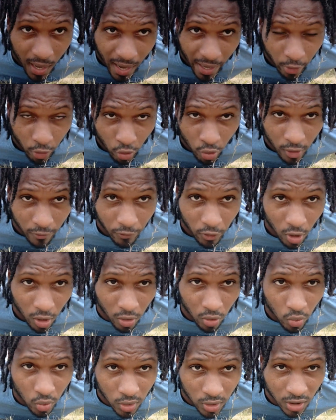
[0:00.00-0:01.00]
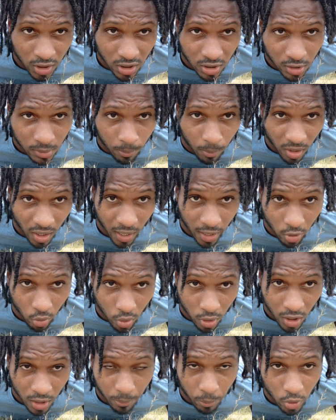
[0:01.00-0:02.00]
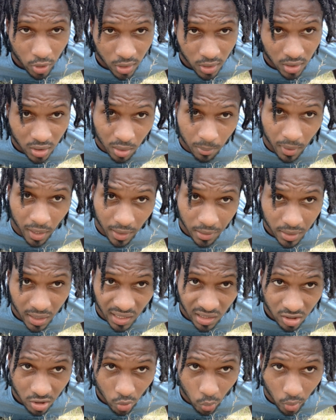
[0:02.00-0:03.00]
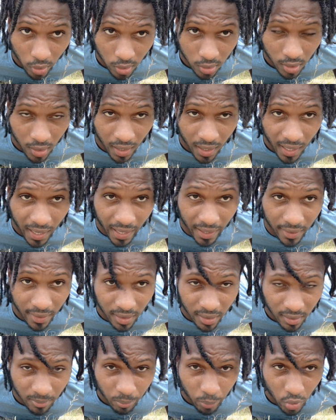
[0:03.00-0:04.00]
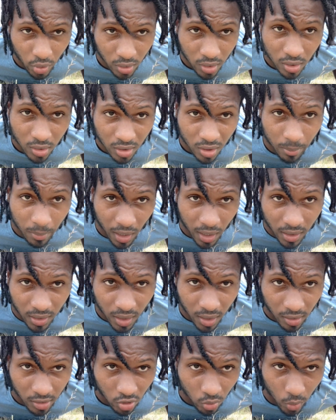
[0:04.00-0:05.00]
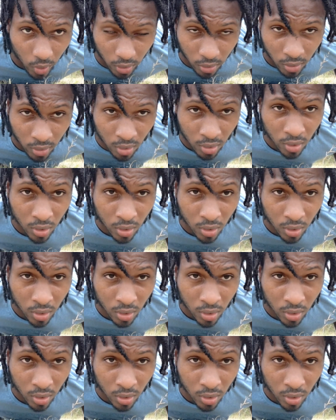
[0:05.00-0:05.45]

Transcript: I don't know if you all noticed, but I'm doing it pretty similar to a squat. I'm landing pretty similar to a squat.